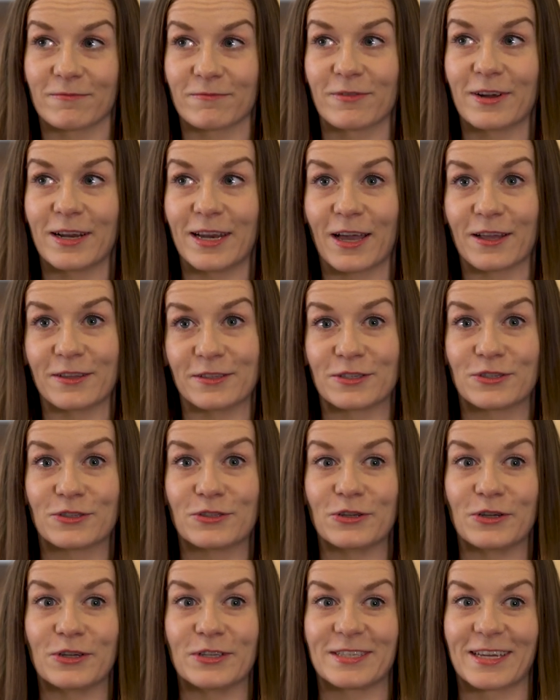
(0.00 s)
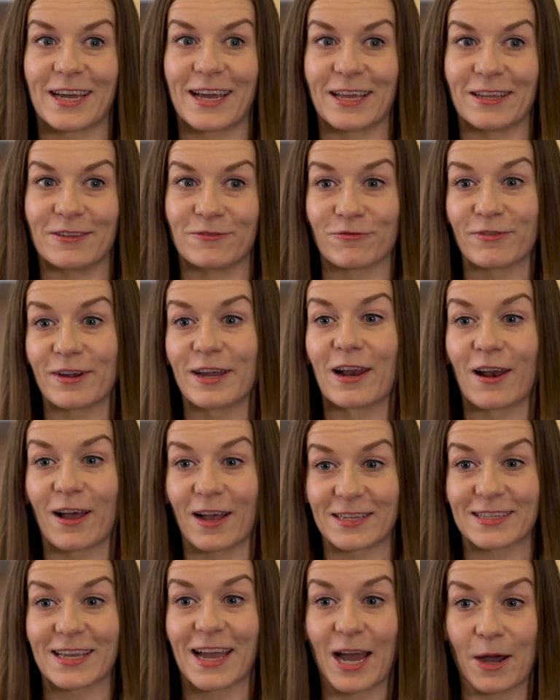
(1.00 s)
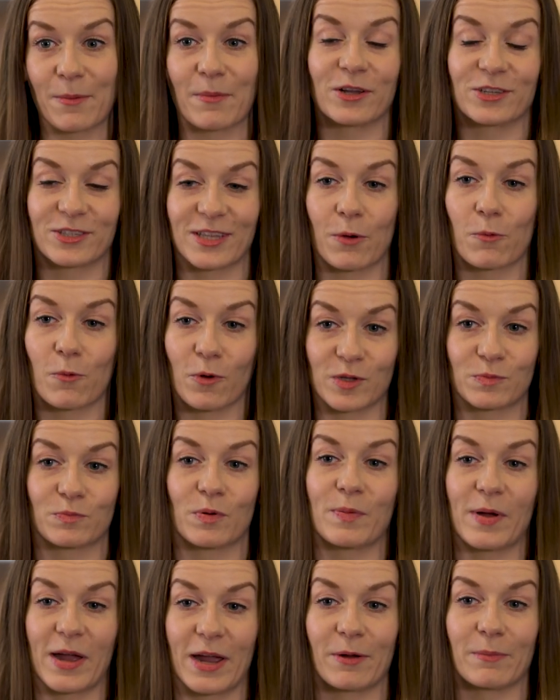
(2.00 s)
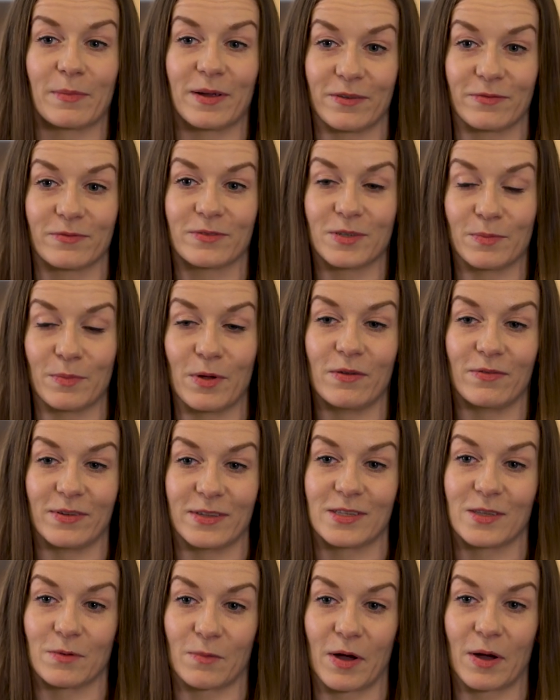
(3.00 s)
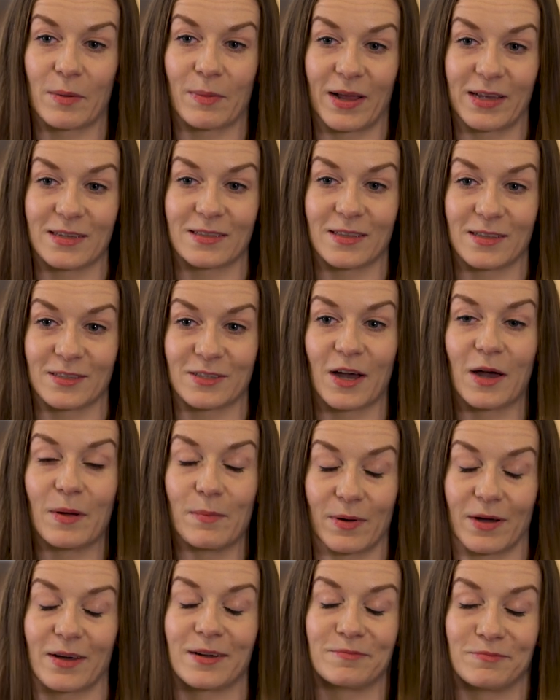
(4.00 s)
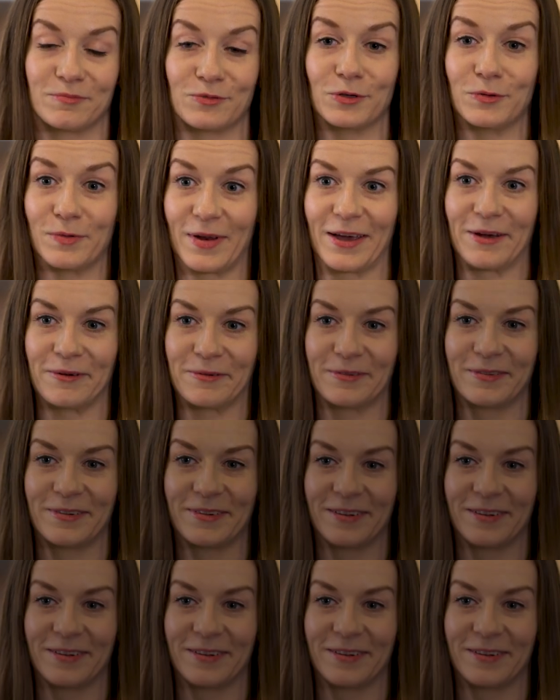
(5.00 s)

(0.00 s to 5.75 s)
really understood and realised how much that was preparing me to move into the workplace at the time, but I do now.